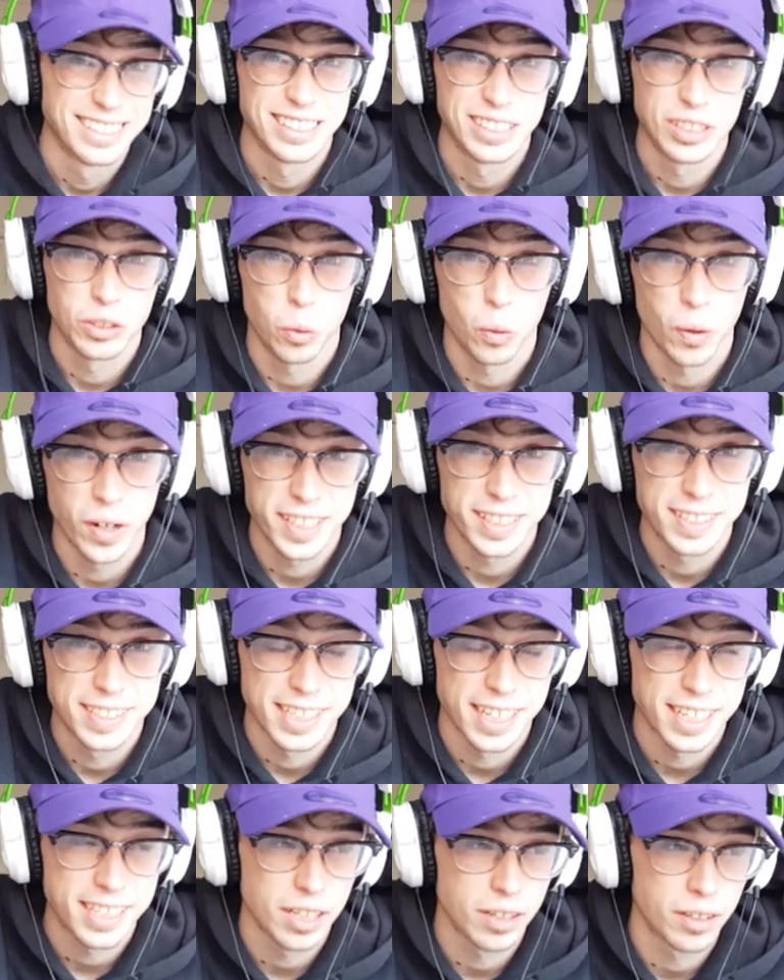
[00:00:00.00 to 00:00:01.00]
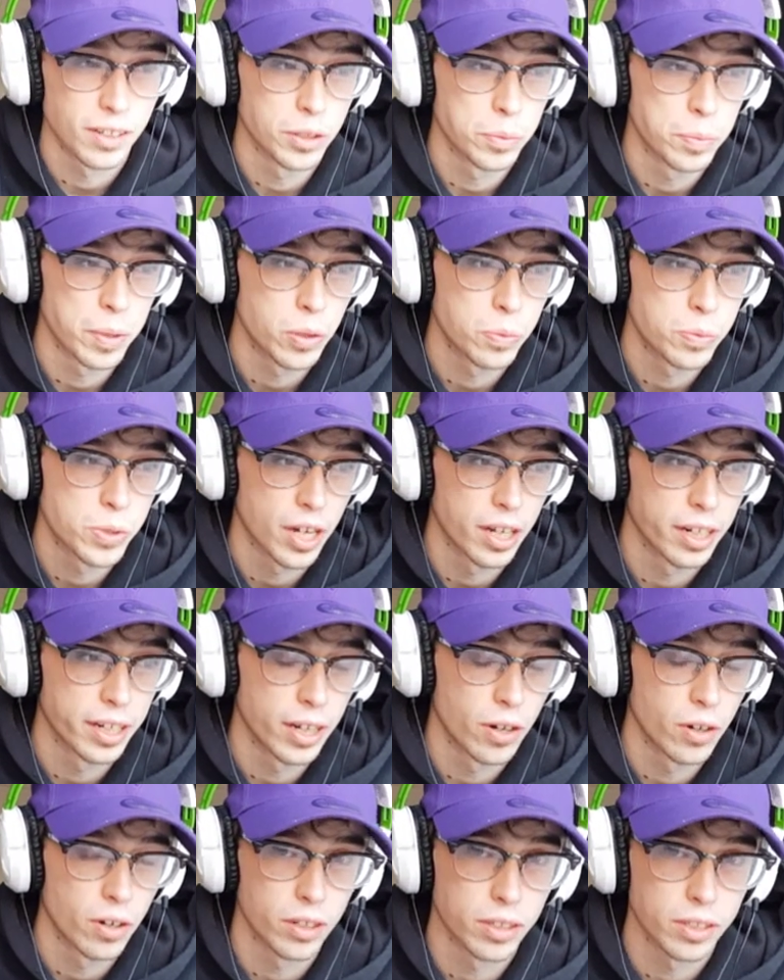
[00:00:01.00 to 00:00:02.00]
26. I'm going to pick up John
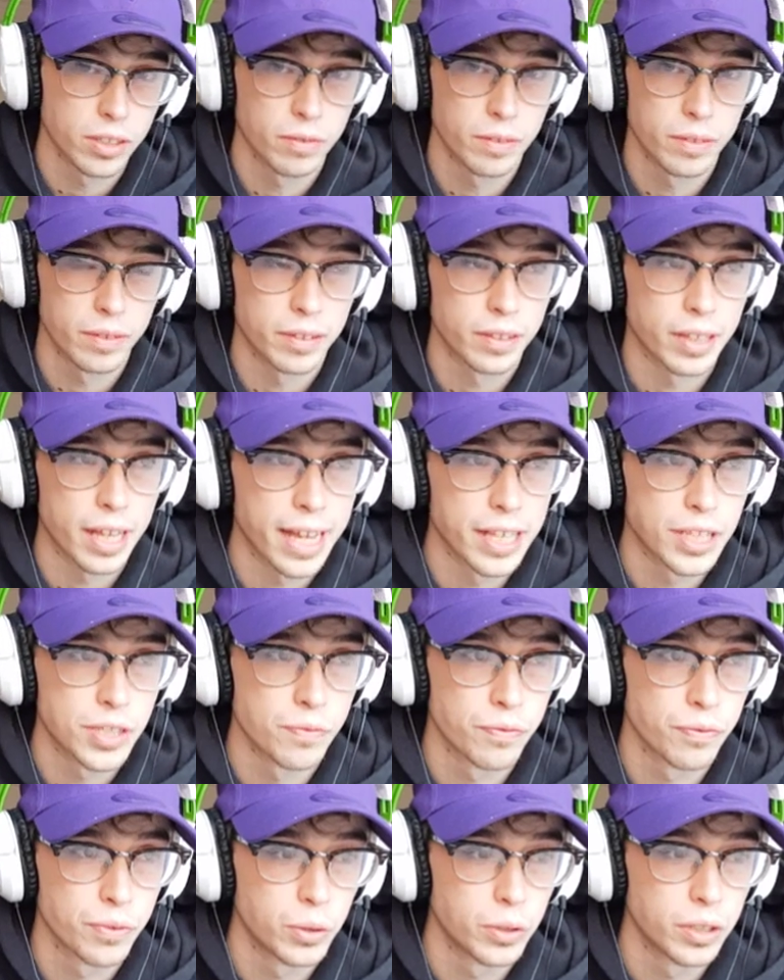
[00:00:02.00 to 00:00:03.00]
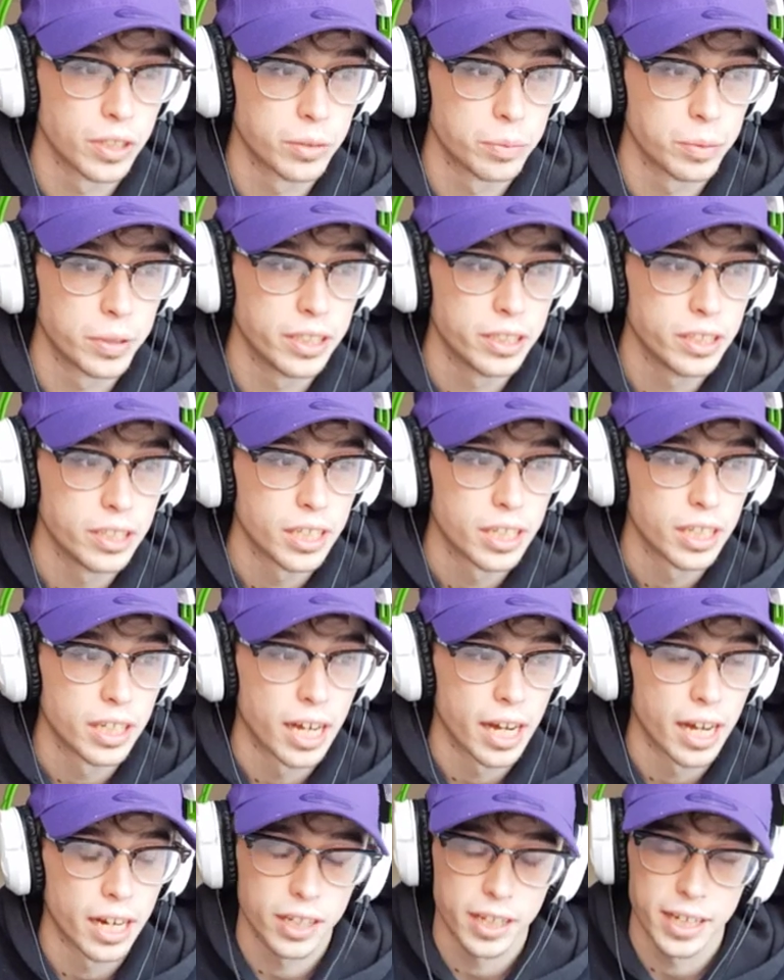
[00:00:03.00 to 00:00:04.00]
now. I'm going to head some food into me.
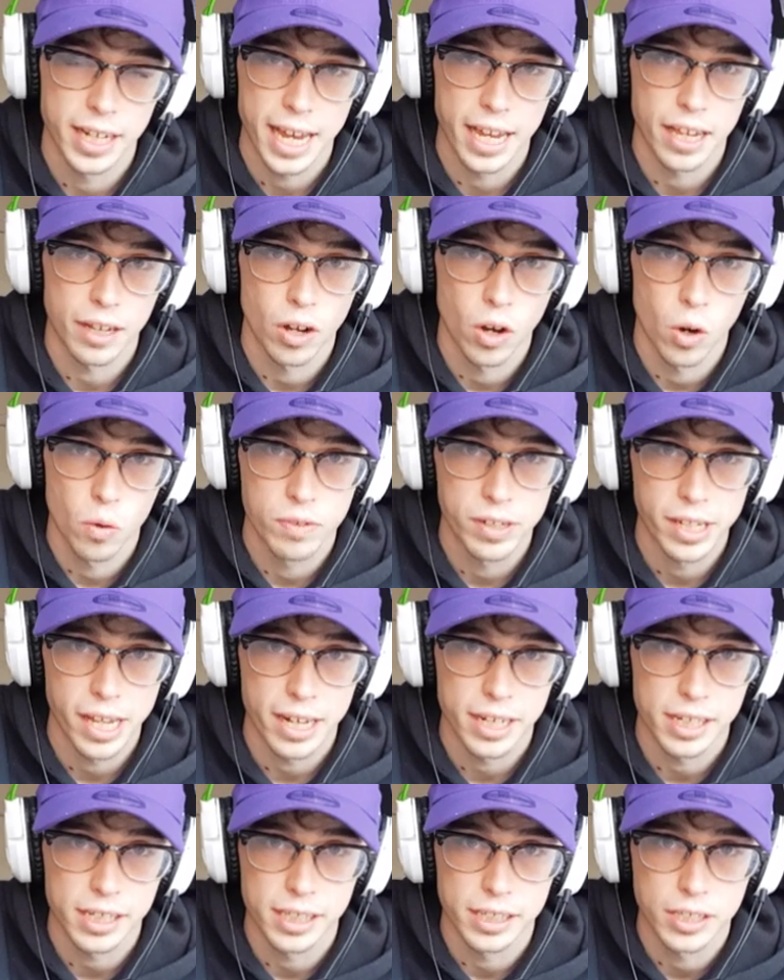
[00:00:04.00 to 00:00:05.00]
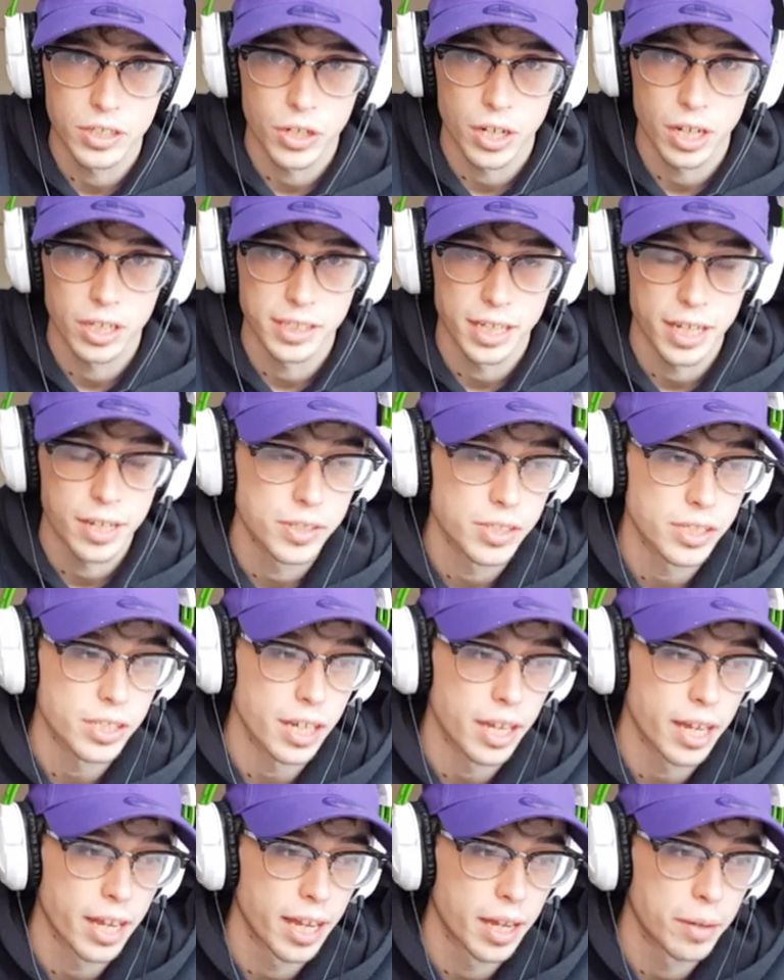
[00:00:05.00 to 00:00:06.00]
I'm going to hopefully edit it in John's house.
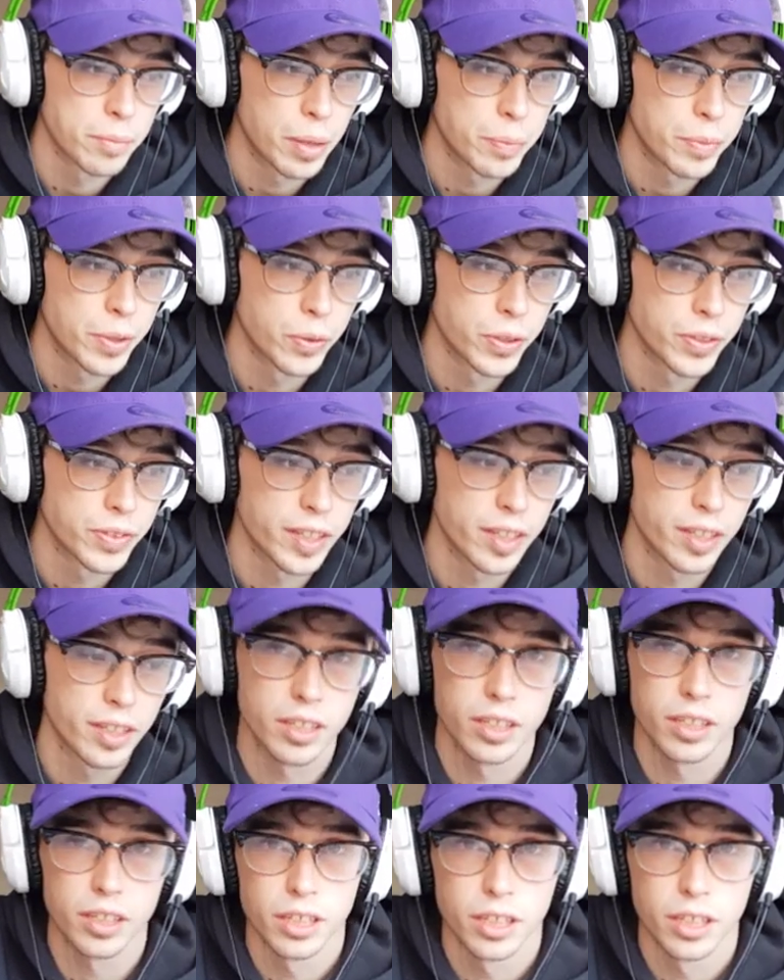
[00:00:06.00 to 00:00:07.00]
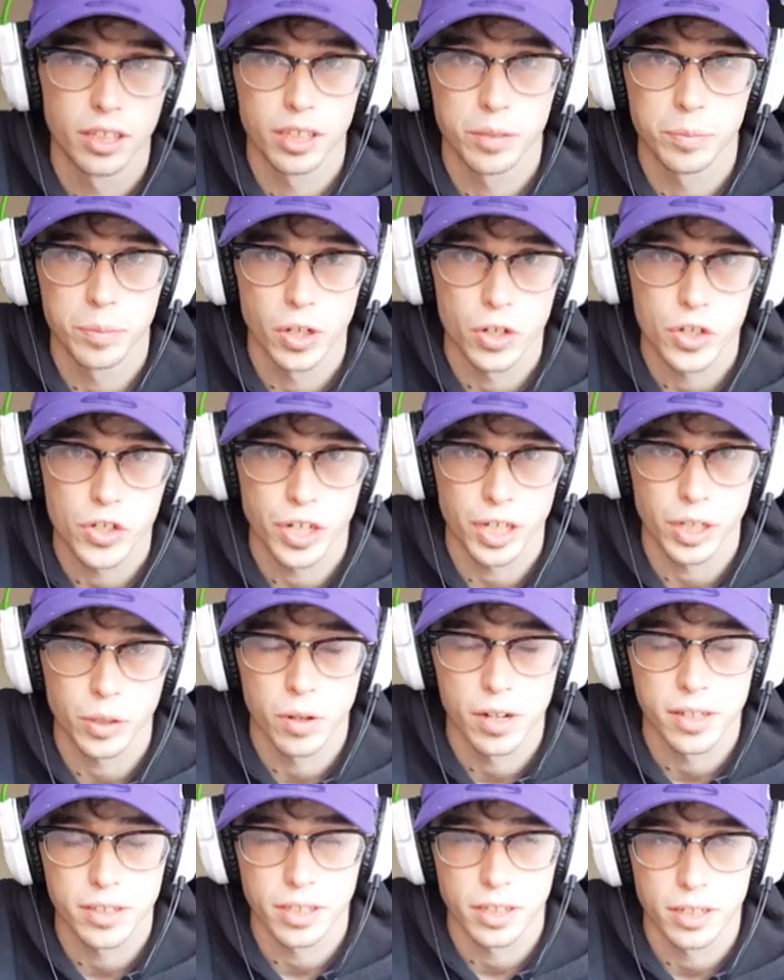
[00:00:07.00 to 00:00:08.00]
Let me know what you think. Give me all the shit you
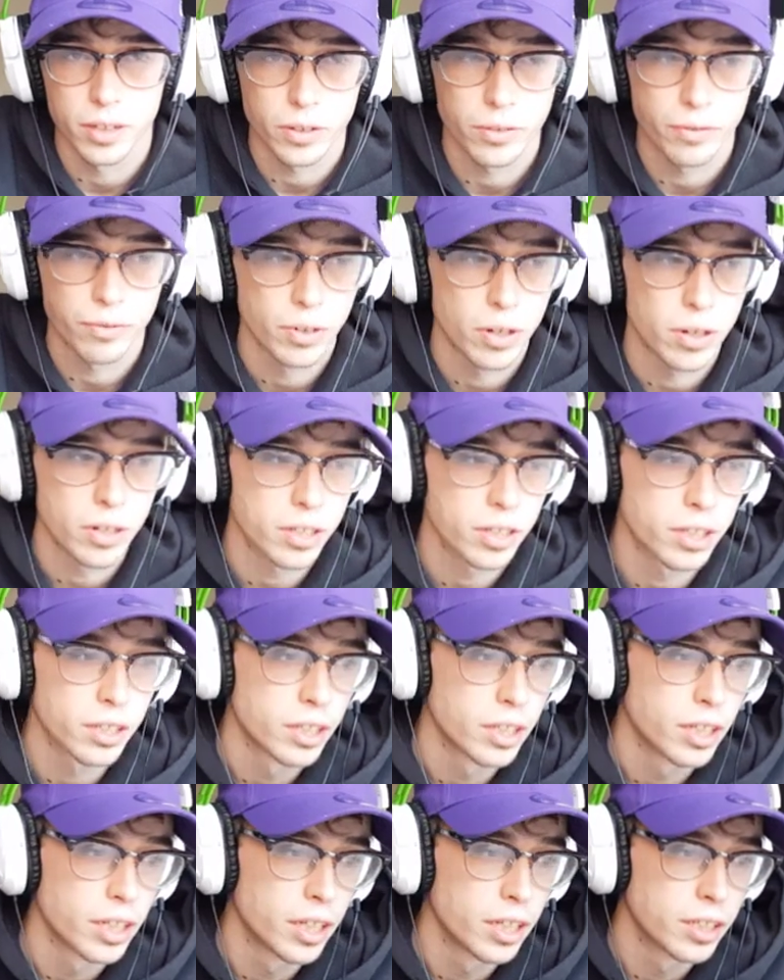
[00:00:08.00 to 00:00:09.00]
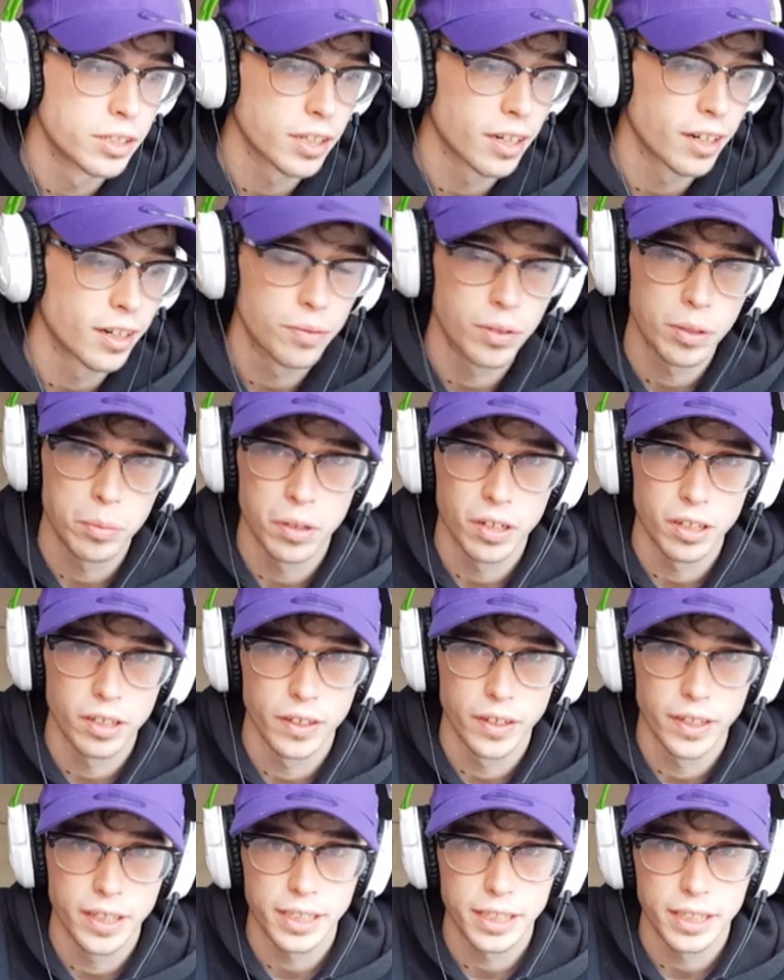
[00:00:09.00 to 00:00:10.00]
want. I don't give a fuck. Sorry for the
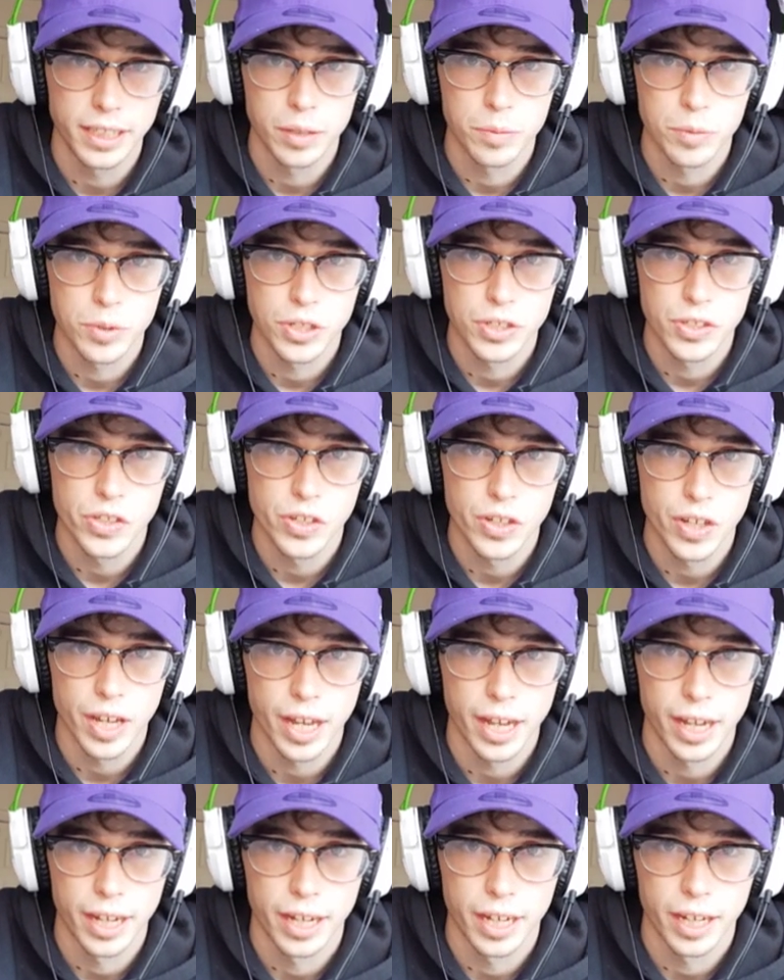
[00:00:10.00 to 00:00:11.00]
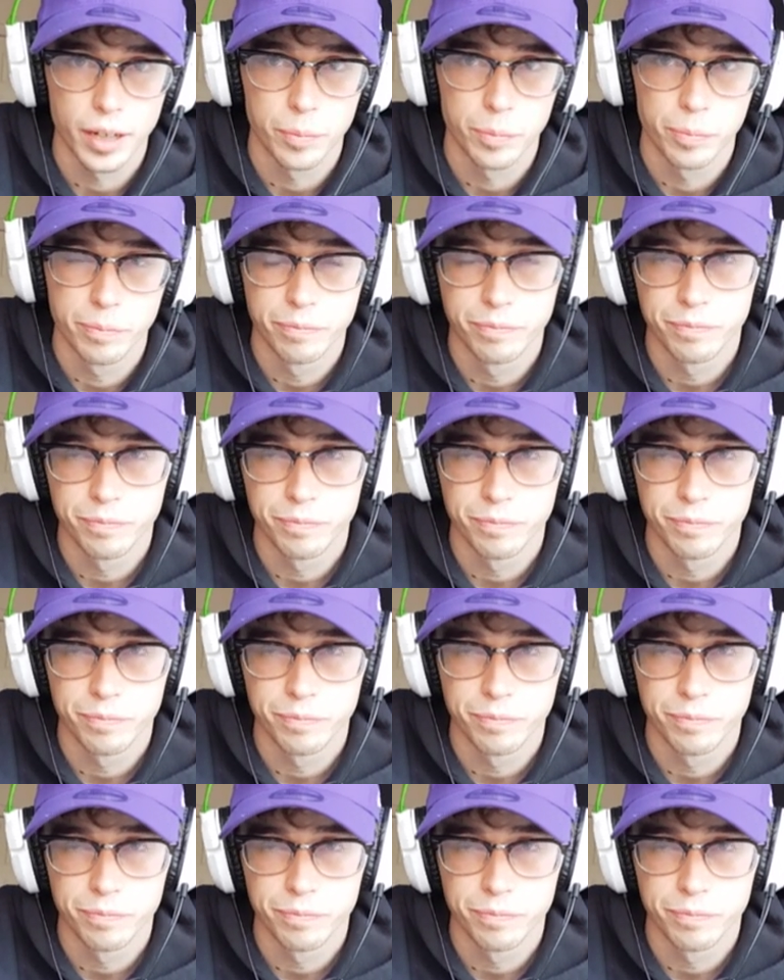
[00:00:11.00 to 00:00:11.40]
blurry images. I'm